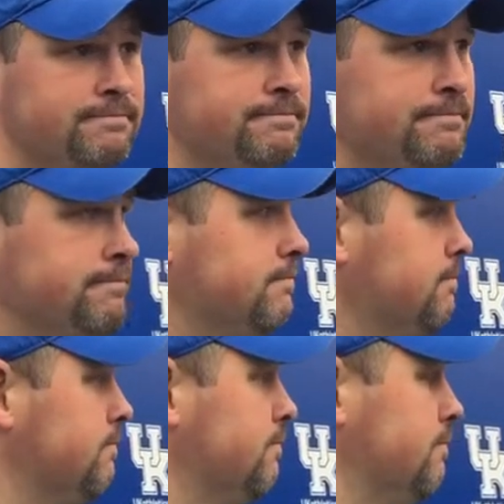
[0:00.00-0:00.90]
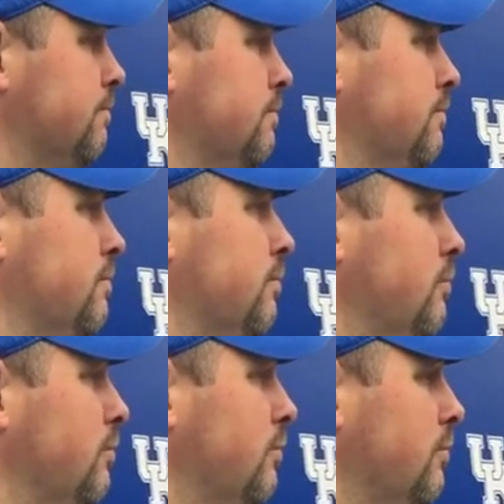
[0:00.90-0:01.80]
As, as we're at the halfway point
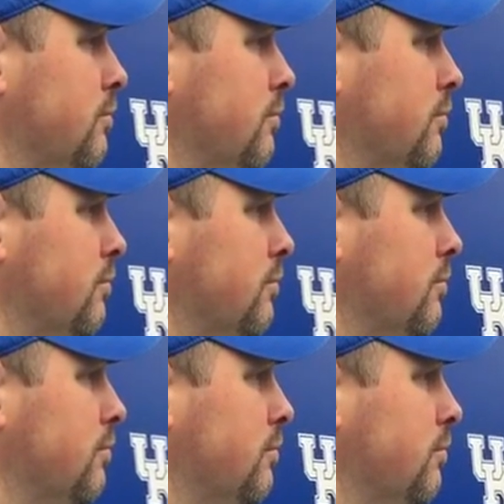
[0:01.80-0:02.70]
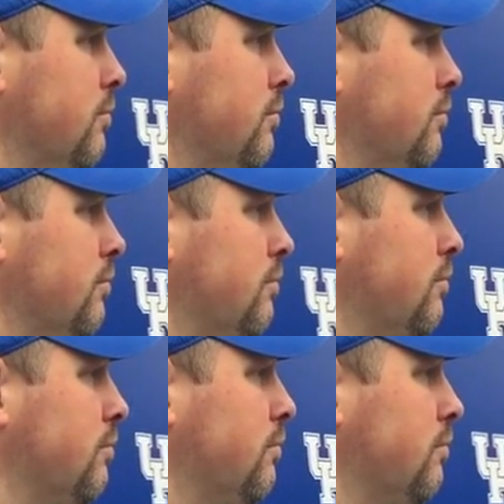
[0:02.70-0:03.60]
now, anybody on the entire defense
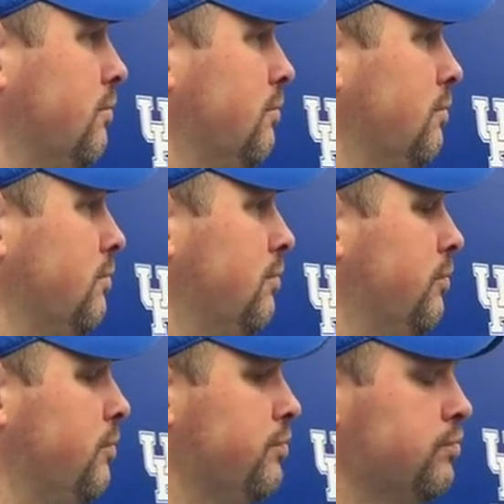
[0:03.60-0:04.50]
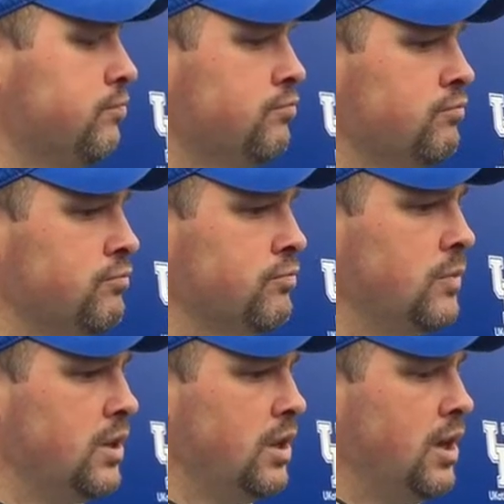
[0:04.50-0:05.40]
who's kind of surprised you or, or made big
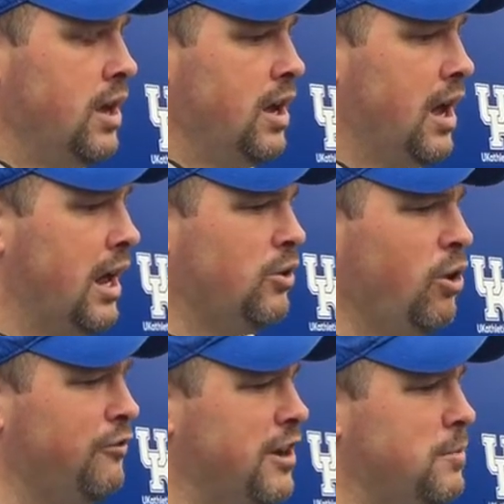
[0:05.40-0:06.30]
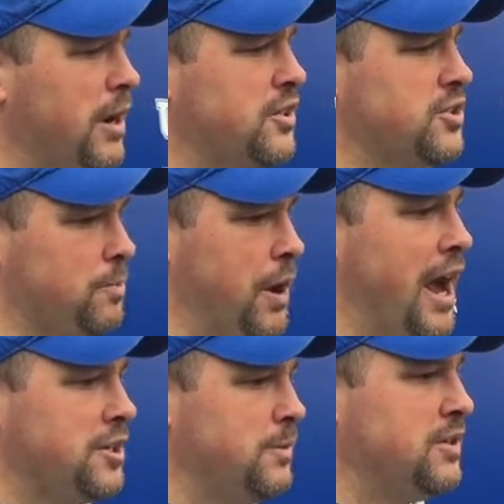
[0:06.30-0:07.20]
strides this spring? I don't know if anybody
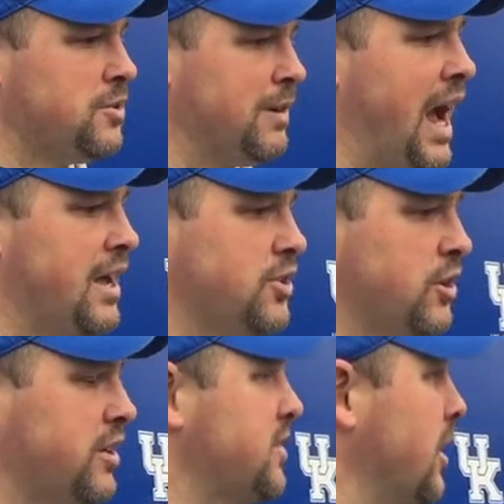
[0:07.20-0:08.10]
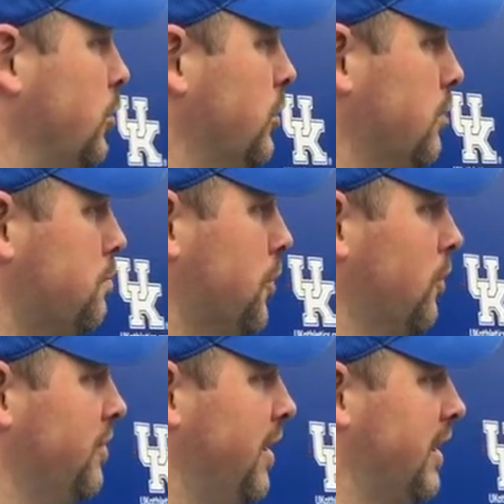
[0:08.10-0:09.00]
surprised me. Some guys are continuing to
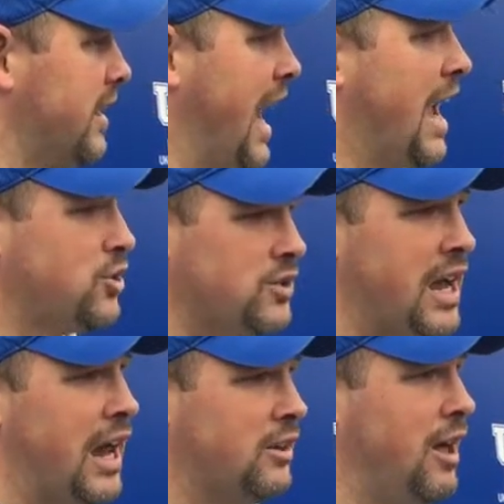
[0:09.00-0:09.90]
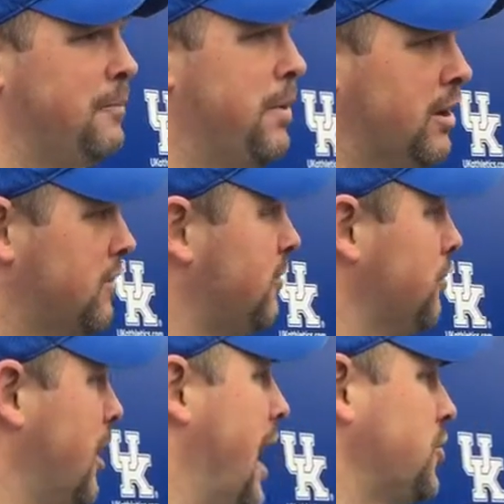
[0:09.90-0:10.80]
improve. I think Kash has gotten a lot better
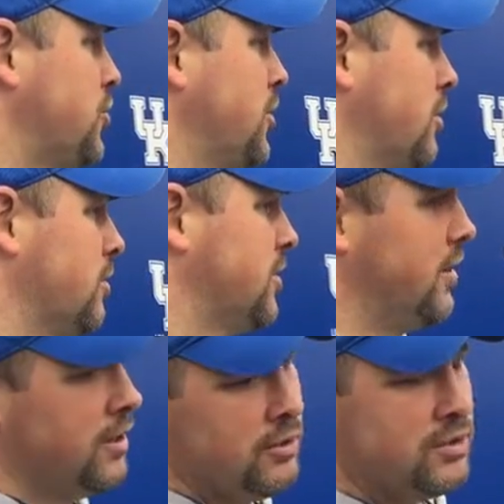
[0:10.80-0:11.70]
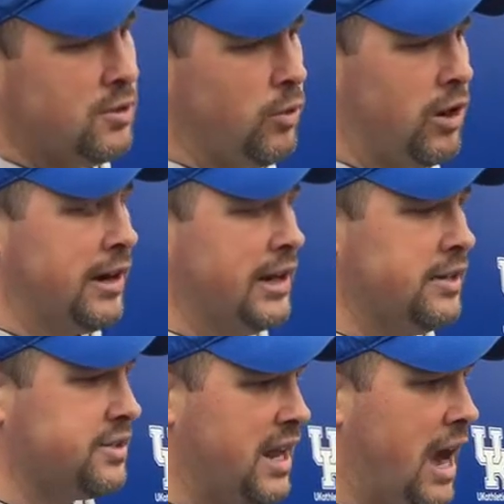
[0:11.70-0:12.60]
from last year to, to where he
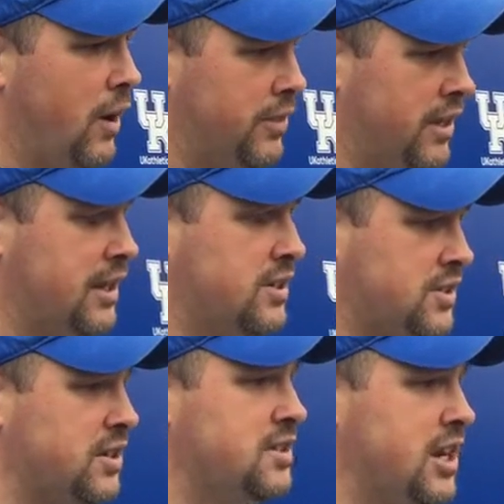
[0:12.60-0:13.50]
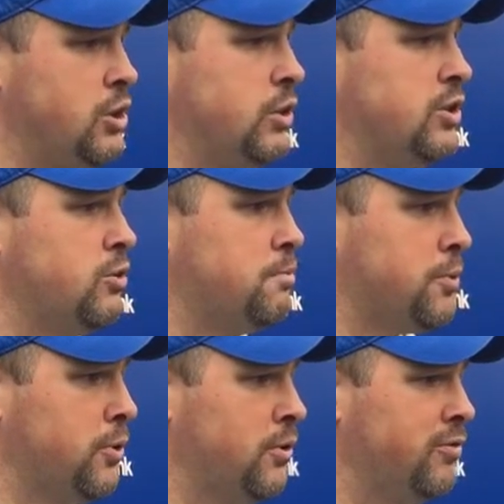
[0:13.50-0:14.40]
is now. I think he's continuing to
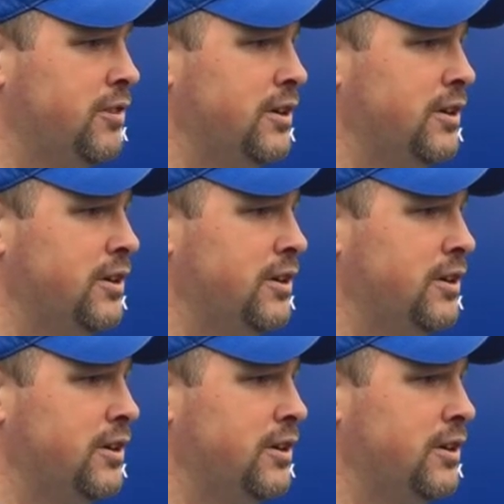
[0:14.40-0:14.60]
improve.